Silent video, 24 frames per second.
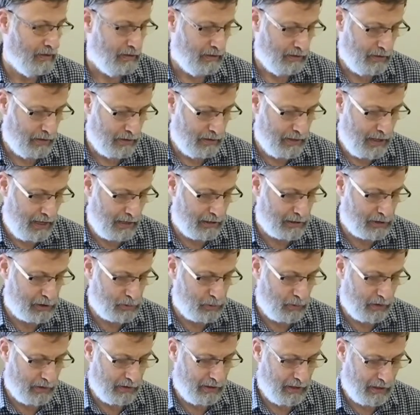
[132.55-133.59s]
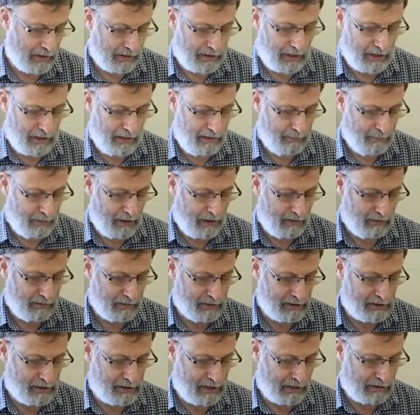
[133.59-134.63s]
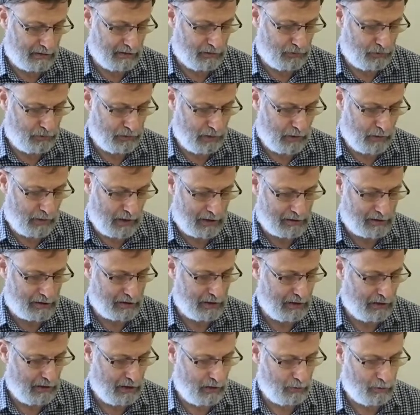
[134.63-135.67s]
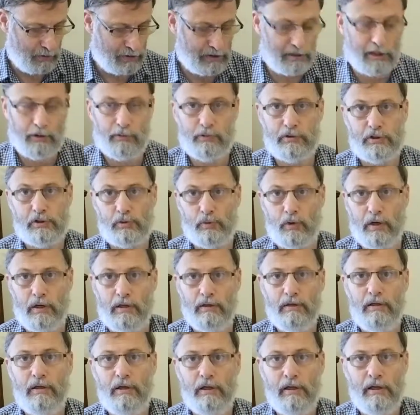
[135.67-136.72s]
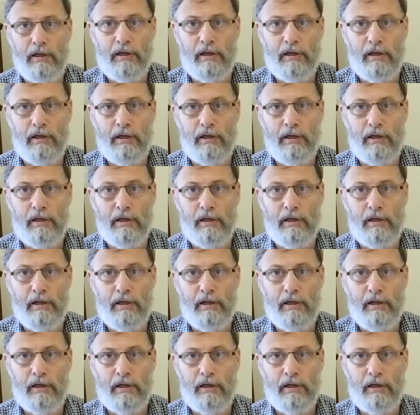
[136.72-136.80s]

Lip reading: The next one that came out, the second true SLR, was this one.